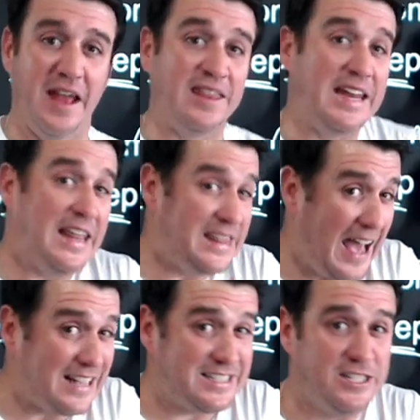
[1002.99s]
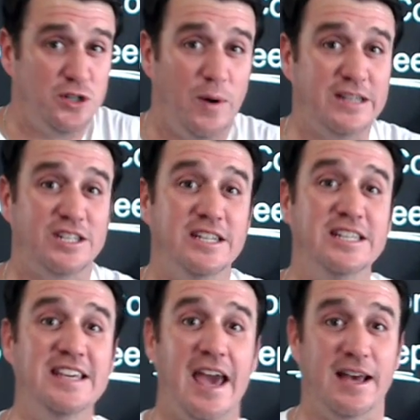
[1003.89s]
Then in that situation,
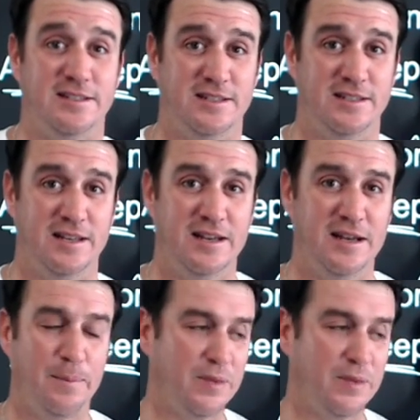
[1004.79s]
yes,